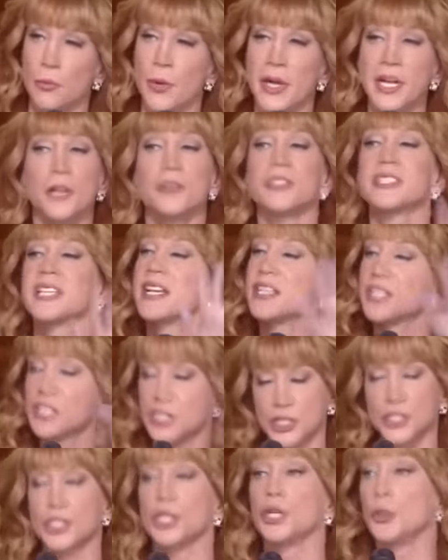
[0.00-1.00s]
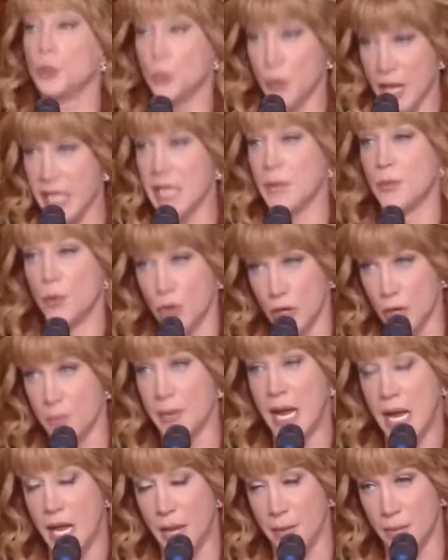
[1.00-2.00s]
We don't say stew anymore,
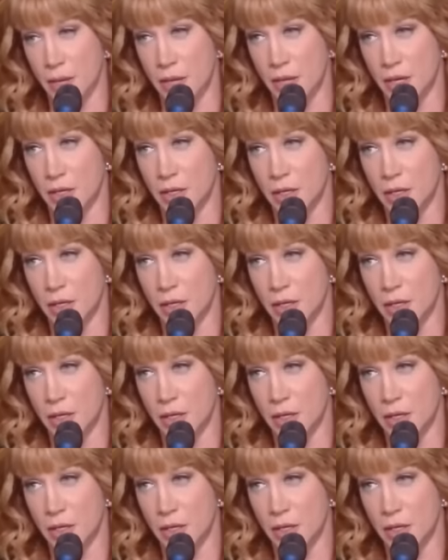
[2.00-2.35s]
Mom.